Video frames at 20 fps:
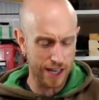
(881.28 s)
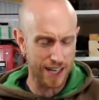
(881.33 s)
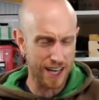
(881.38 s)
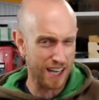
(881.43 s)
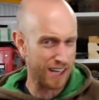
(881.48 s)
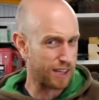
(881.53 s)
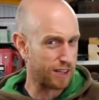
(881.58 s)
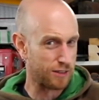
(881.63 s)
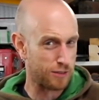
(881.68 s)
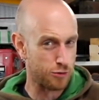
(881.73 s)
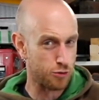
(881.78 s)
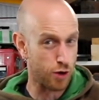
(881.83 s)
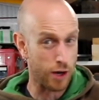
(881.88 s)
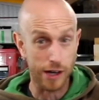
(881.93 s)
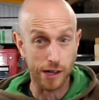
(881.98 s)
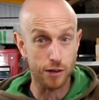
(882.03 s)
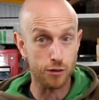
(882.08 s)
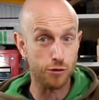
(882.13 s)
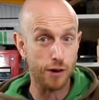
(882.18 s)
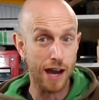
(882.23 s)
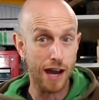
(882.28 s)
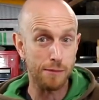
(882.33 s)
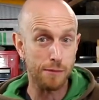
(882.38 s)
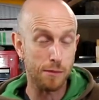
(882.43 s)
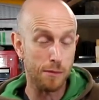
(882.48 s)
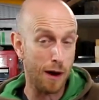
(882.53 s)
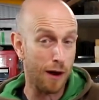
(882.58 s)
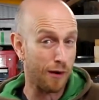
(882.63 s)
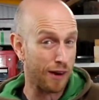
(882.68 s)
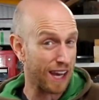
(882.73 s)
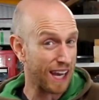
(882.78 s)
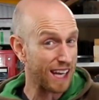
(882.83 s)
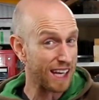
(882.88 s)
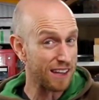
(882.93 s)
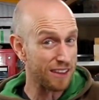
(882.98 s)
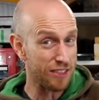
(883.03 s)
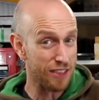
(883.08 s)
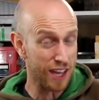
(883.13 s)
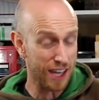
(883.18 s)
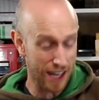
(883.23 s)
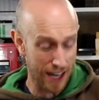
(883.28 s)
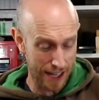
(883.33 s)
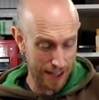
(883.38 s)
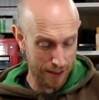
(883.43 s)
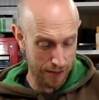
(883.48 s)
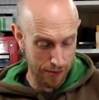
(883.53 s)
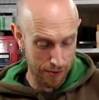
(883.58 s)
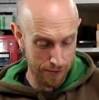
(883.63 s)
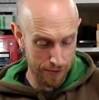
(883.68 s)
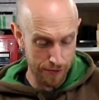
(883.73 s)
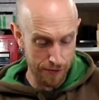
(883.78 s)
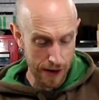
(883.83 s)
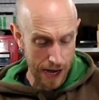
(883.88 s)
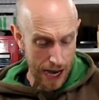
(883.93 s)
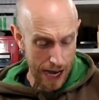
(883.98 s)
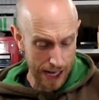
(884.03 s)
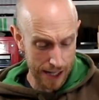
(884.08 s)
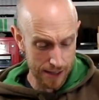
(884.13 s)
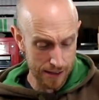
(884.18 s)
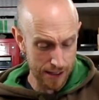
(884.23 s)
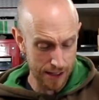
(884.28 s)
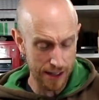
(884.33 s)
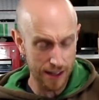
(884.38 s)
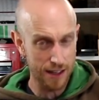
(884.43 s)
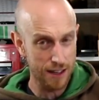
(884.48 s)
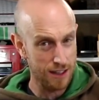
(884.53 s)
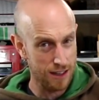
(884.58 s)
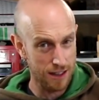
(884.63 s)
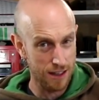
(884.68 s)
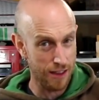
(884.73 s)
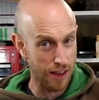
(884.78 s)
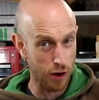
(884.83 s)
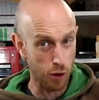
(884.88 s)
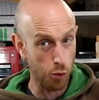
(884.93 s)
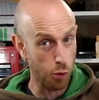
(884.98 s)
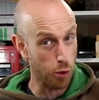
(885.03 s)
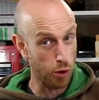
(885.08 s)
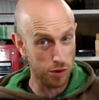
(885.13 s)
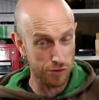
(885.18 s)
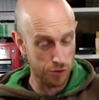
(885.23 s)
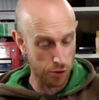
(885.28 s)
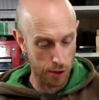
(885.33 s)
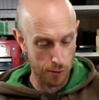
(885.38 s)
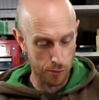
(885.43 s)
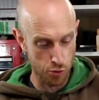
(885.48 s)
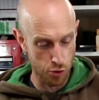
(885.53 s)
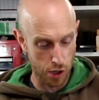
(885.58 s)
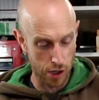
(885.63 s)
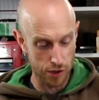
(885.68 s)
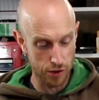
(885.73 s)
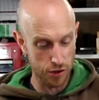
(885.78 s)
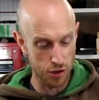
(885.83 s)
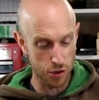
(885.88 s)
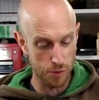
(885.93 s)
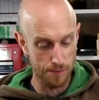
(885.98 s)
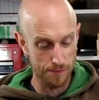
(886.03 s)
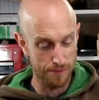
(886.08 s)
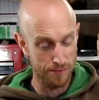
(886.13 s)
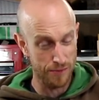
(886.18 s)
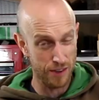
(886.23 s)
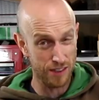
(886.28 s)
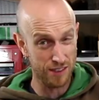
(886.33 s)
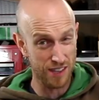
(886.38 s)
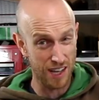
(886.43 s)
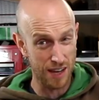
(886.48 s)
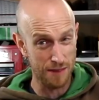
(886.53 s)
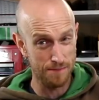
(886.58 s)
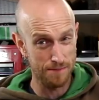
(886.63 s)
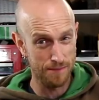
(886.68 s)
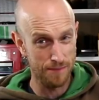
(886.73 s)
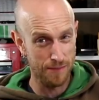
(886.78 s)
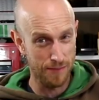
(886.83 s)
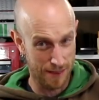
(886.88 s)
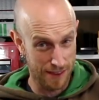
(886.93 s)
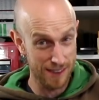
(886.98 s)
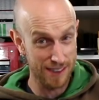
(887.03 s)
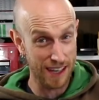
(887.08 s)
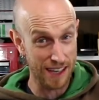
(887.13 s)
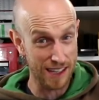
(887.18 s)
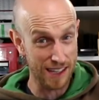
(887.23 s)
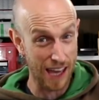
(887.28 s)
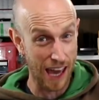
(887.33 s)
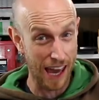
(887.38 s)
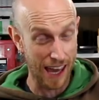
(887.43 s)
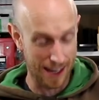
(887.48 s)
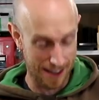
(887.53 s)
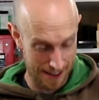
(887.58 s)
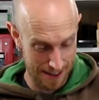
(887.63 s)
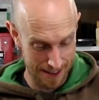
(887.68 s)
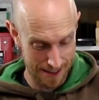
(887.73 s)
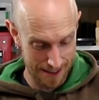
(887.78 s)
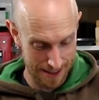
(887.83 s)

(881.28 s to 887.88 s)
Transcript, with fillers: I kind of try to grab about anything I can find that'll work for what I'm trying to do. This time, tin can.